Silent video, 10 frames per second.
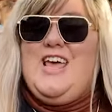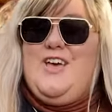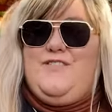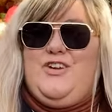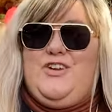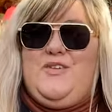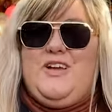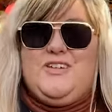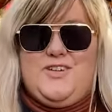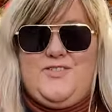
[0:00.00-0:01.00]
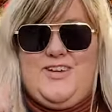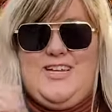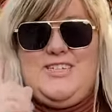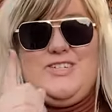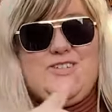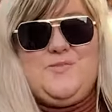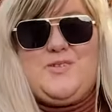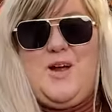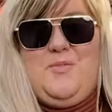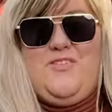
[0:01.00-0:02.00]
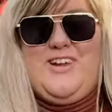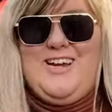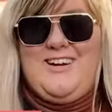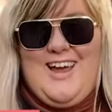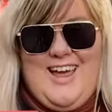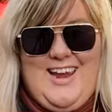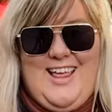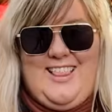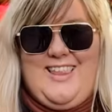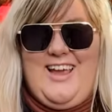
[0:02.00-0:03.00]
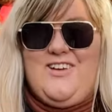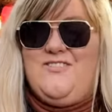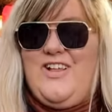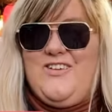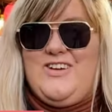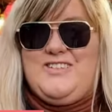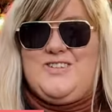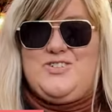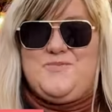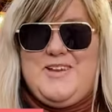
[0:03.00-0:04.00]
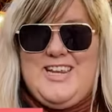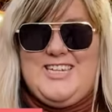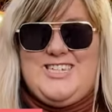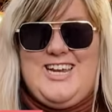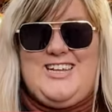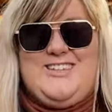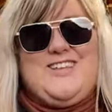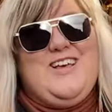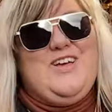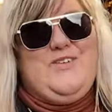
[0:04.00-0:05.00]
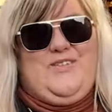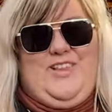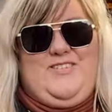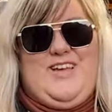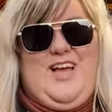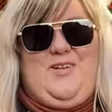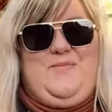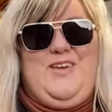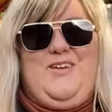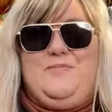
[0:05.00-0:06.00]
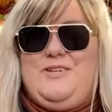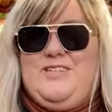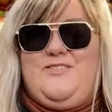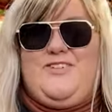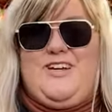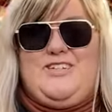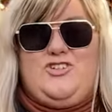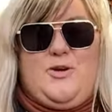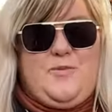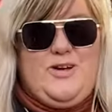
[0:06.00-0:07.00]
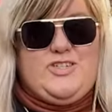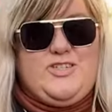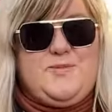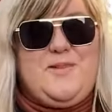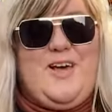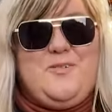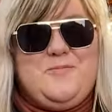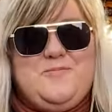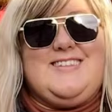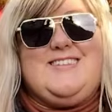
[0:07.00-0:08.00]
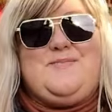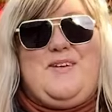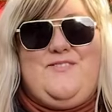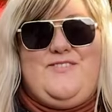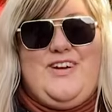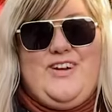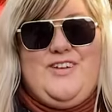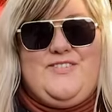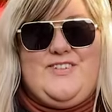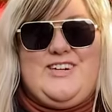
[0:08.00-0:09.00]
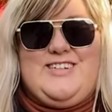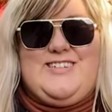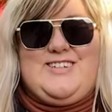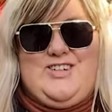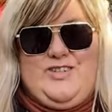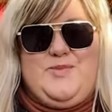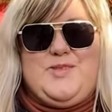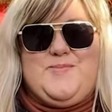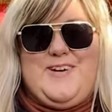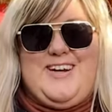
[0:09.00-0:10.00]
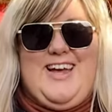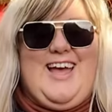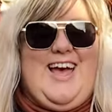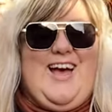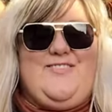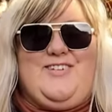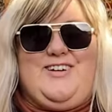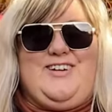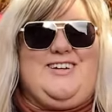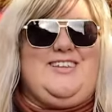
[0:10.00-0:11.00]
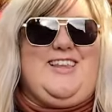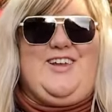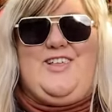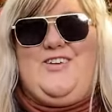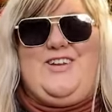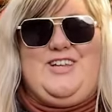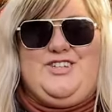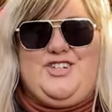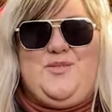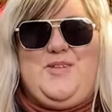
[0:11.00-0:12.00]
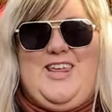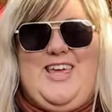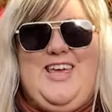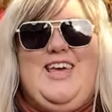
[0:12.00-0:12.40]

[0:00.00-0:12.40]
If you're new here, don't forget to subscribe over here and like and follow on social media channels. Love to help you, and please don't forget to drop questions below. This is my very first Christmas market ever, let alone in Germany.